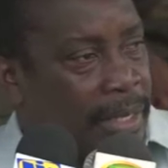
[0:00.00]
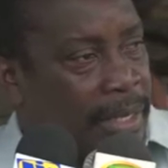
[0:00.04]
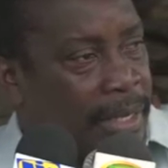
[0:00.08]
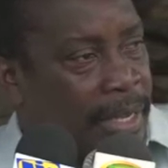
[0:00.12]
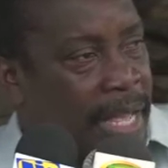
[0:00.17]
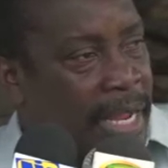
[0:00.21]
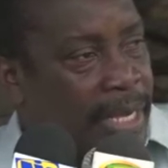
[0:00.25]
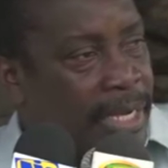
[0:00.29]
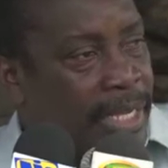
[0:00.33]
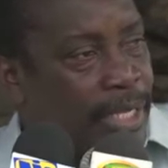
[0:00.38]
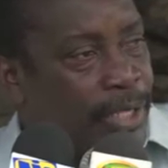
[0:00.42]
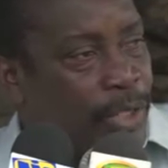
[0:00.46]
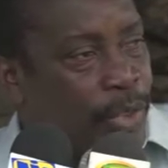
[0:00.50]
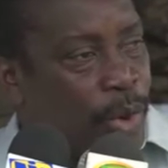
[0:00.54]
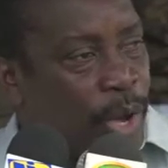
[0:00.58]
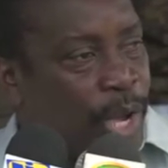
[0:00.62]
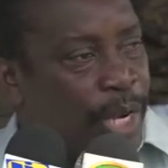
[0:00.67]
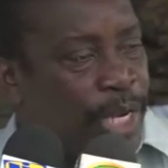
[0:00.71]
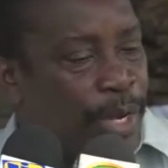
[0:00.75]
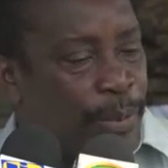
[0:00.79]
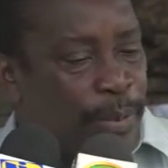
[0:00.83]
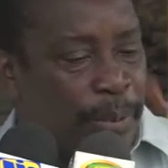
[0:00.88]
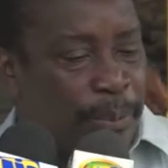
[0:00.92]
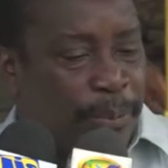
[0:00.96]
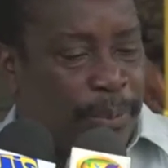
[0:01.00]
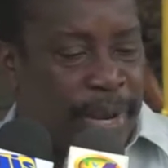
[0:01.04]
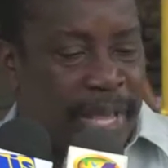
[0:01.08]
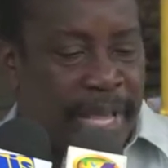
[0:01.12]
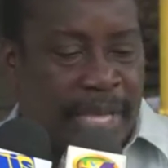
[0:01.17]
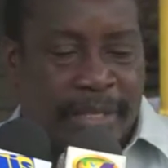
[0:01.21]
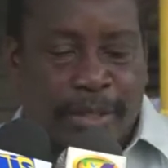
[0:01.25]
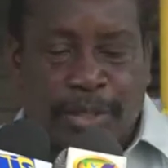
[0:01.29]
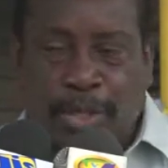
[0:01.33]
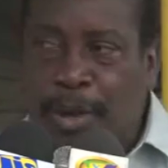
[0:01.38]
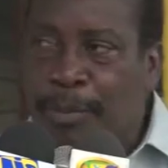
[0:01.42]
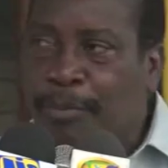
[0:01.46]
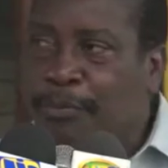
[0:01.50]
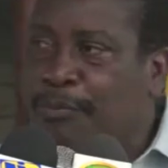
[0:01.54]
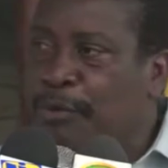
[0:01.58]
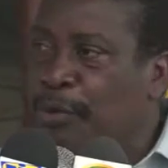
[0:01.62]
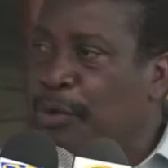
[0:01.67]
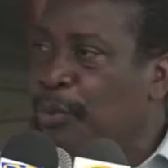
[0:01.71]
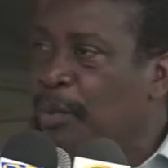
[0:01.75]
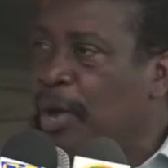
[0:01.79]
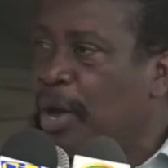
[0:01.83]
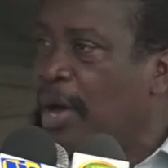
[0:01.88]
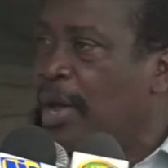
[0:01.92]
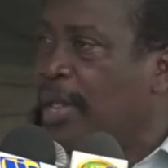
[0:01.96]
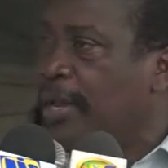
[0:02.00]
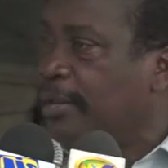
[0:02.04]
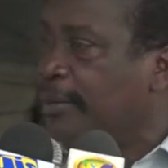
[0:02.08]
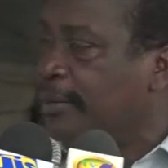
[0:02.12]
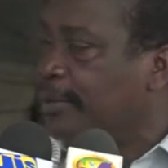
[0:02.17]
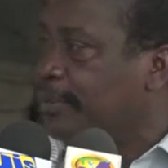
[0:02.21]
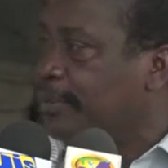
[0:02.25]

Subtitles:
that he's going to be playing some football.